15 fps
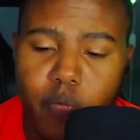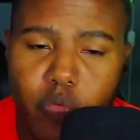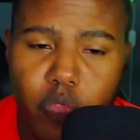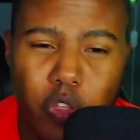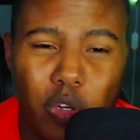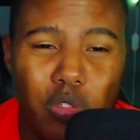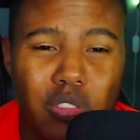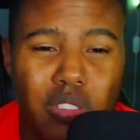
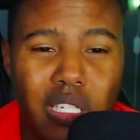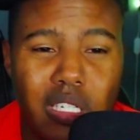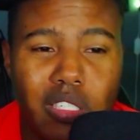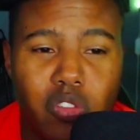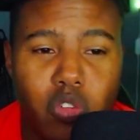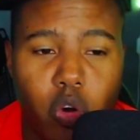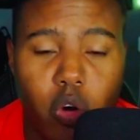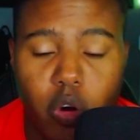Those
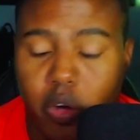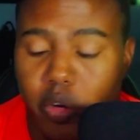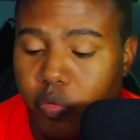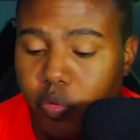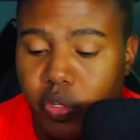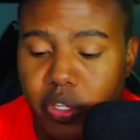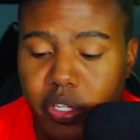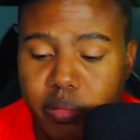things are
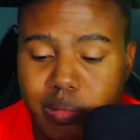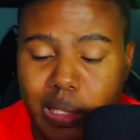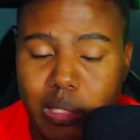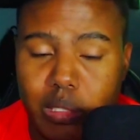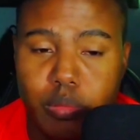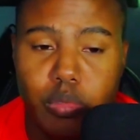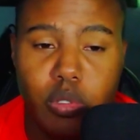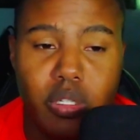really
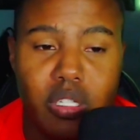obtainable